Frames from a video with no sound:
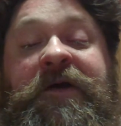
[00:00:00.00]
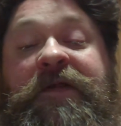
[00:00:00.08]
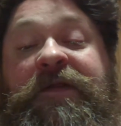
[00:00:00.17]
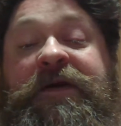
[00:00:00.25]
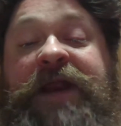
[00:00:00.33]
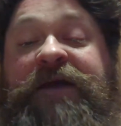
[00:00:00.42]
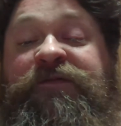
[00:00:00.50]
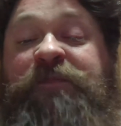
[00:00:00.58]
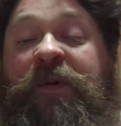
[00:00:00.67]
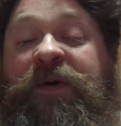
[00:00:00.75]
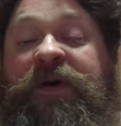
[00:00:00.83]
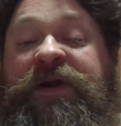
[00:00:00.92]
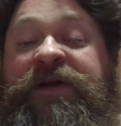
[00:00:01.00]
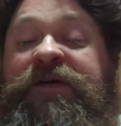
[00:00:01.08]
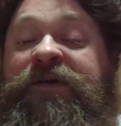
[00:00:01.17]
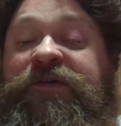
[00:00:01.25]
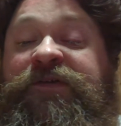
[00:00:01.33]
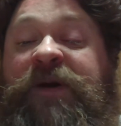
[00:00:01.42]
The next morning,
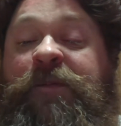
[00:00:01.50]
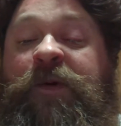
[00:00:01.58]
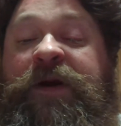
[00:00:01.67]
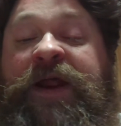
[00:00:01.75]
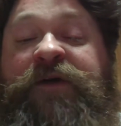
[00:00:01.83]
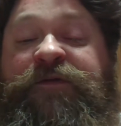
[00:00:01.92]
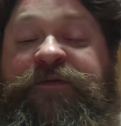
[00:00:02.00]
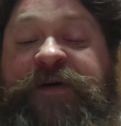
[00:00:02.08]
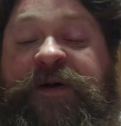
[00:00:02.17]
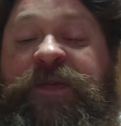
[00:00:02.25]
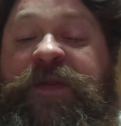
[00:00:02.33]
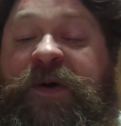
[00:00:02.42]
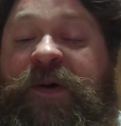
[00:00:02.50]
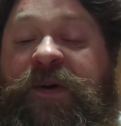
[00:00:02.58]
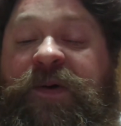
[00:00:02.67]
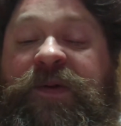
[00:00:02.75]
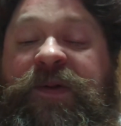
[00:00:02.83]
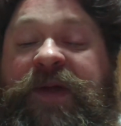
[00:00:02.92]
someone had filled the
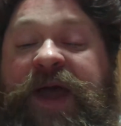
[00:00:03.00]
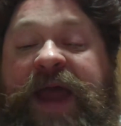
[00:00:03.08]
hole